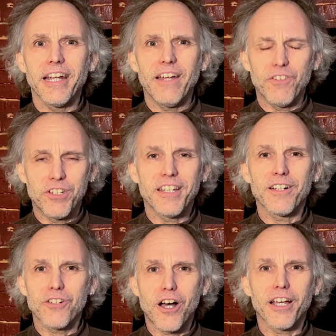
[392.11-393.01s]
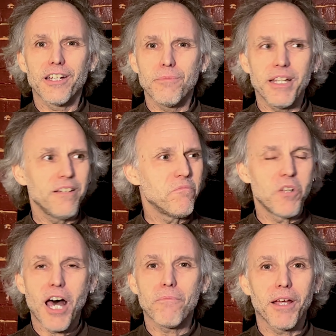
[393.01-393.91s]
if you're sitting there talking to me,
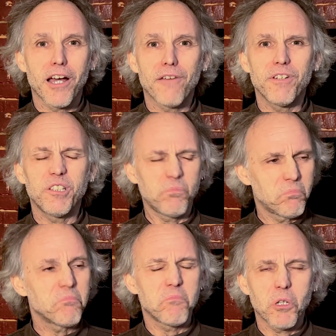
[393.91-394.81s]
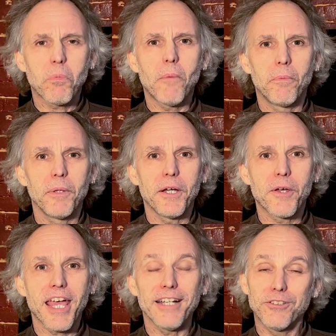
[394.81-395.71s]
not in my office, you're probably
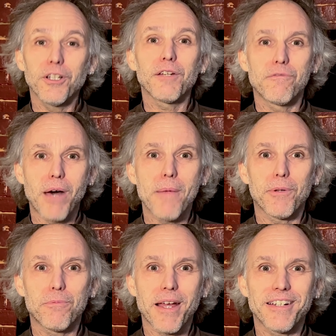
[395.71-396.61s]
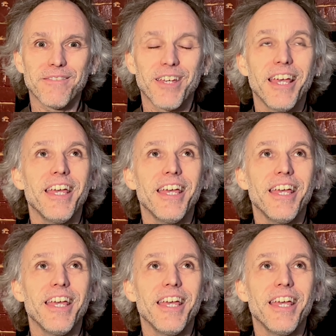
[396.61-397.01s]
okay, certainly from my perspective.